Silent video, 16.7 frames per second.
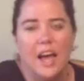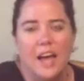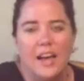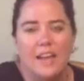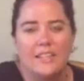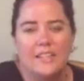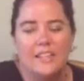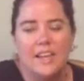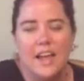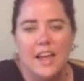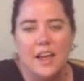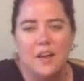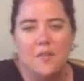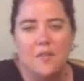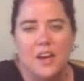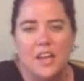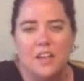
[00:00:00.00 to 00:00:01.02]
Hi, today
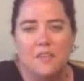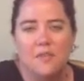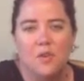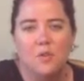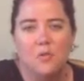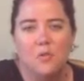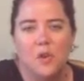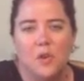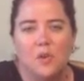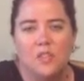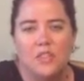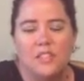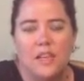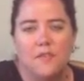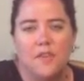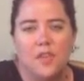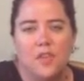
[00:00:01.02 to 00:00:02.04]
I want to give you a few
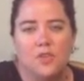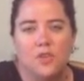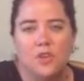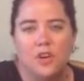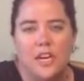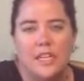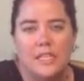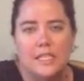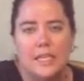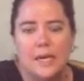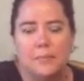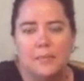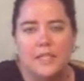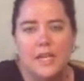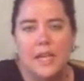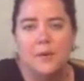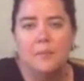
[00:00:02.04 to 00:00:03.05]
Saving You Green
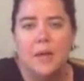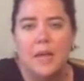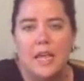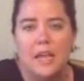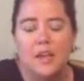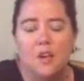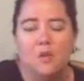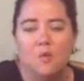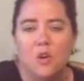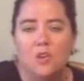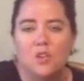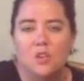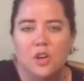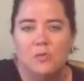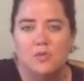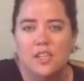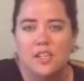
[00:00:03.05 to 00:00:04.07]
tips on making a road
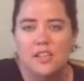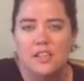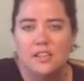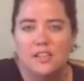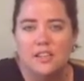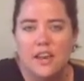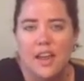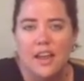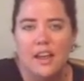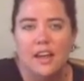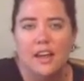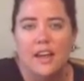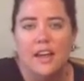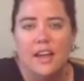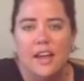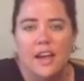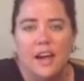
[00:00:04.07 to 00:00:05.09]
trip to Disney.
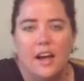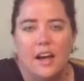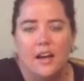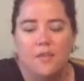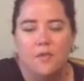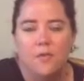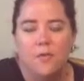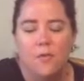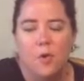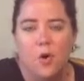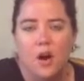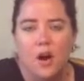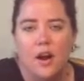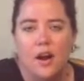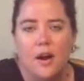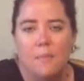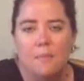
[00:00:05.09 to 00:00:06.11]

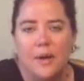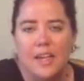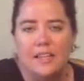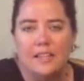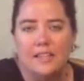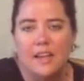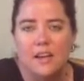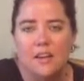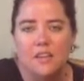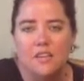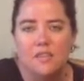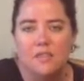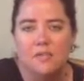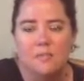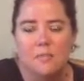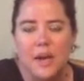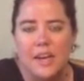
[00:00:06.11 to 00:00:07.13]
For myself,
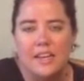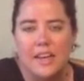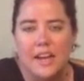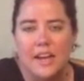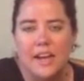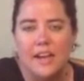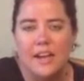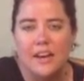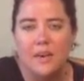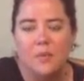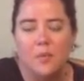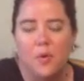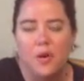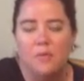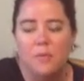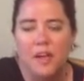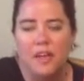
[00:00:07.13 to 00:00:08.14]
my dad, one
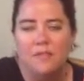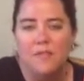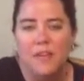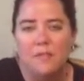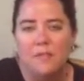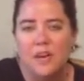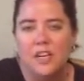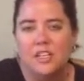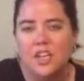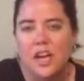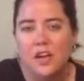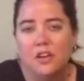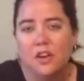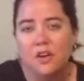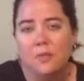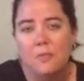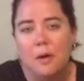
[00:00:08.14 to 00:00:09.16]
of my favorite
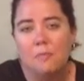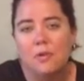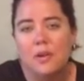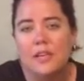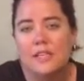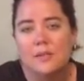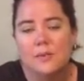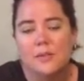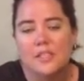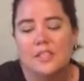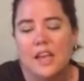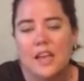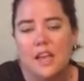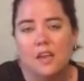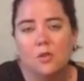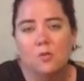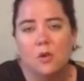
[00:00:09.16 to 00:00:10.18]
childhood memories was
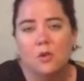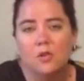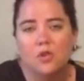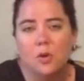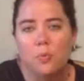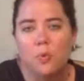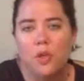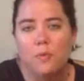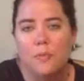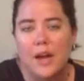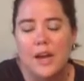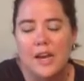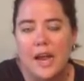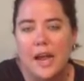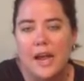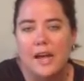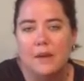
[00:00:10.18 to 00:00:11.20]
taking a road trip with my
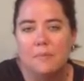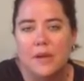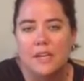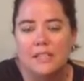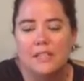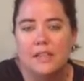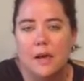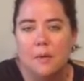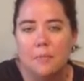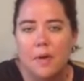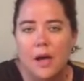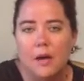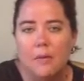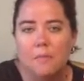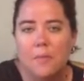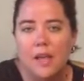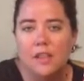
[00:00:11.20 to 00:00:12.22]
dad, my
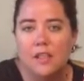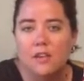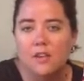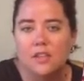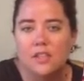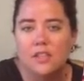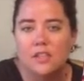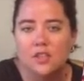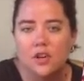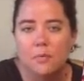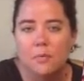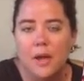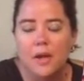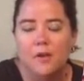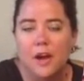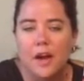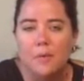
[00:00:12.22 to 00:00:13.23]
stepmom, my little sister, my
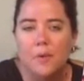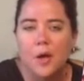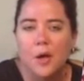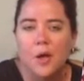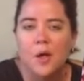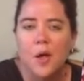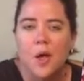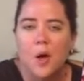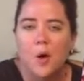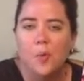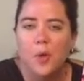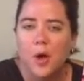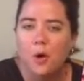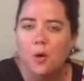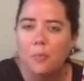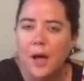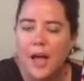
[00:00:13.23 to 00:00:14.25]
grandma. We
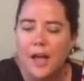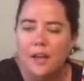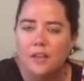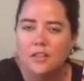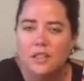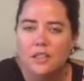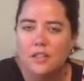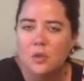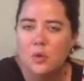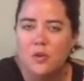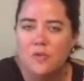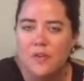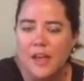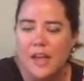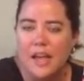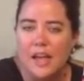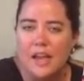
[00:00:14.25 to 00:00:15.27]
all piled into a
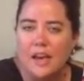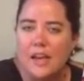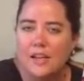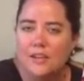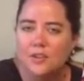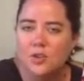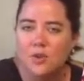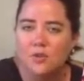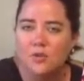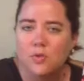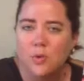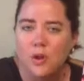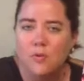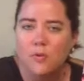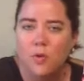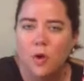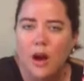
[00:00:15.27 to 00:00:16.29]
van and drove
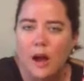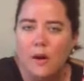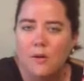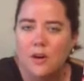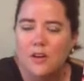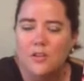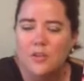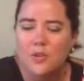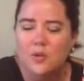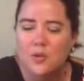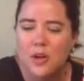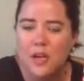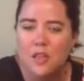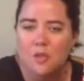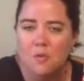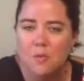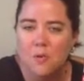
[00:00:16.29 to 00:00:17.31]
24 hours
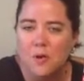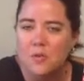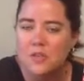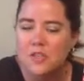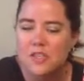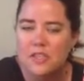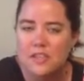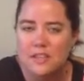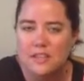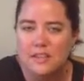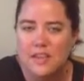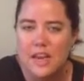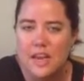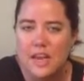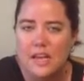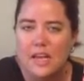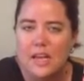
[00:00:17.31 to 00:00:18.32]
straight through to
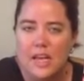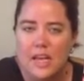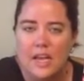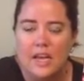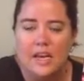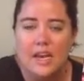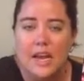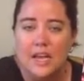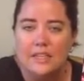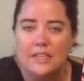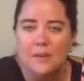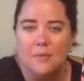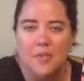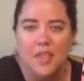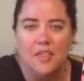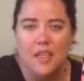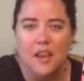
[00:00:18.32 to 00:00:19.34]
Disney. Not
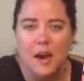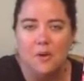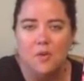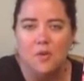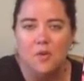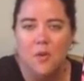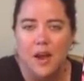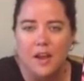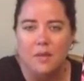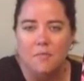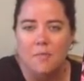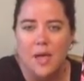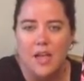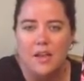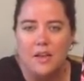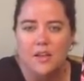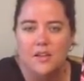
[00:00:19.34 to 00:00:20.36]
something that I would
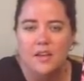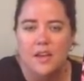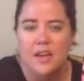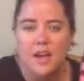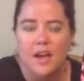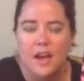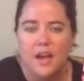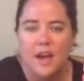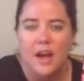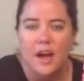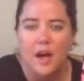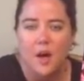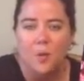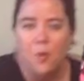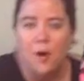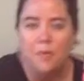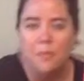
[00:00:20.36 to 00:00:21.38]
recommend.
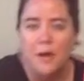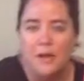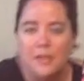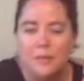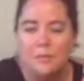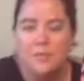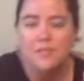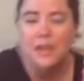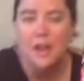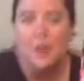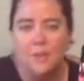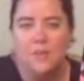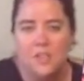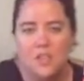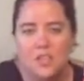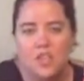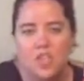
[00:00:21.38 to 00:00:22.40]
One of my tips that I would
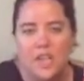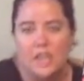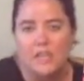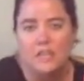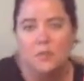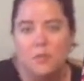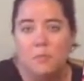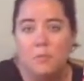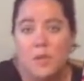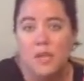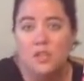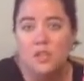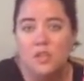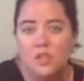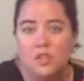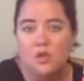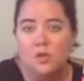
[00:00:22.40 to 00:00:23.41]
suggest would be
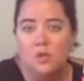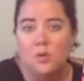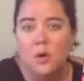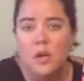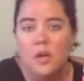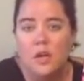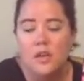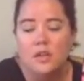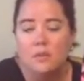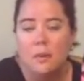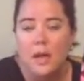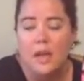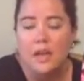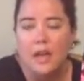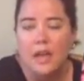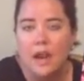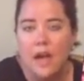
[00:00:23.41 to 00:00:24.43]
to,
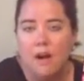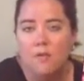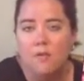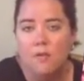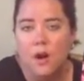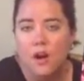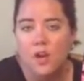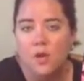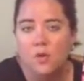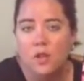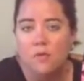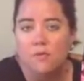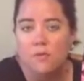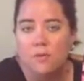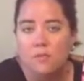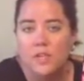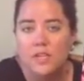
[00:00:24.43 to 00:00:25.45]
depending on how far you live
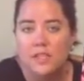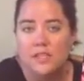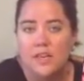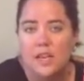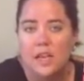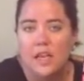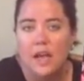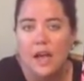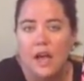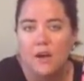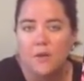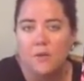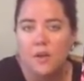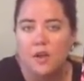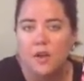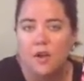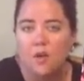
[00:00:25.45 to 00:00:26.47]
from Disney, I
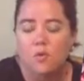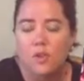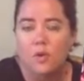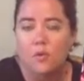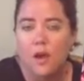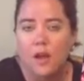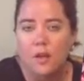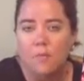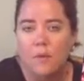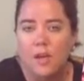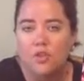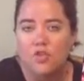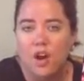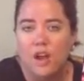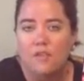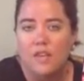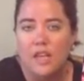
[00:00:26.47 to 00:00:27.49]
would only recommend
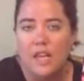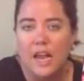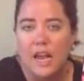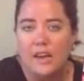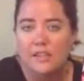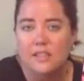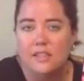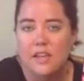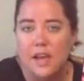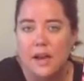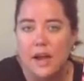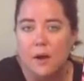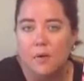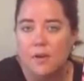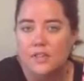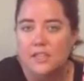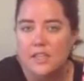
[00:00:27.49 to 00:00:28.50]
driving 8 to 10
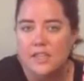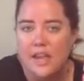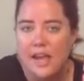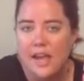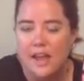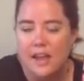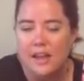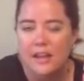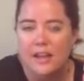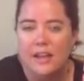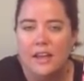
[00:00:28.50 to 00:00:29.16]
hours a day.